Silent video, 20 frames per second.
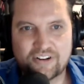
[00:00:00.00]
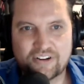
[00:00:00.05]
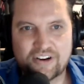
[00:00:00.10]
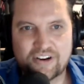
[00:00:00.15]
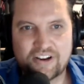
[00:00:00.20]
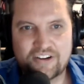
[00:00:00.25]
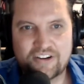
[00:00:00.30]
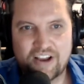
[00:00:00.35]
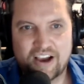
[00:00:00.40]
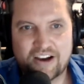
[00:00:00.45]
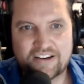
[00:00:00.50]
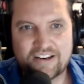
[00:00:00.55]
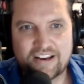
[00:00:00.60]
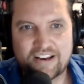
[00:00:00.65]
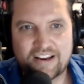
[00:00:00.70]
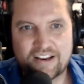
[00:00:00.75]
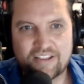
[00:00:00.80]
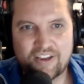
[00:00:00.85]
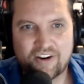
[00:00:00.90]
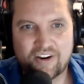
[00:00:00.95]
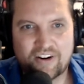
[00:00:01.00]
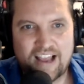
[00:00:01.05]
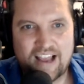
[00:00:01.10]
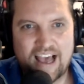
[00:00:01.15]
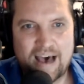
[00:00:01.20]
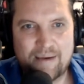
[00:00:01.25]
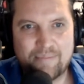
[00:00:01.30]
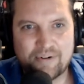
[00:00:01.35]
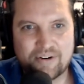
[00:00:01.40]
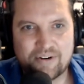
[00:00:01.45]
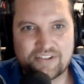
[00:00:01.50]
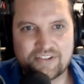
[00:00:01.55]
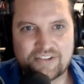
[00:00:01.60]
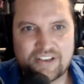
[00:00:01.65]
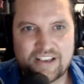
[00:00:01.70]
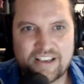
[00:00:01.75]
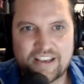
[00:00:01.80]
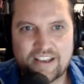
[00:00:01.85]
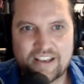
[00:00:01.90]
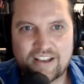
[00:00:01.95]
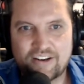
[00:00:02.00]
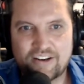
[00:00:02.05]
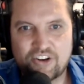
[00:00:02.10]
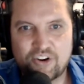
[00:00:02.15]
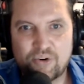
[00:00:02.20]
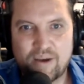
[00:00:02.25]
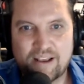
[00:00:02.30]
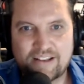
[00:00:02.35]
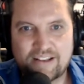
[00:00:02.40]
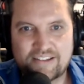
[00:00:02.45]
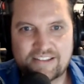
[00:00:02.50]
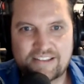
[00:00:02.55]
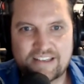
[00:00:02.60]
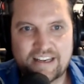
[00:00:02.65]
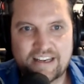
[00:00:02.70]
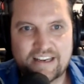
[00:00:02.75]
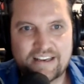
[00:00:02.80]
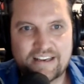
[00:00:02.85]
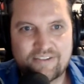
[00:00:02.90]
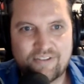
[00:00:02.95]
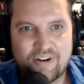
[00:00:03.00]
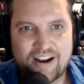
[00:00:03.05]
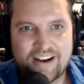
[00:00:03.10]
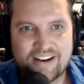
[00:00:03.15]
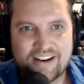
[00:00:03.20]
conducting their commerce in USD, right?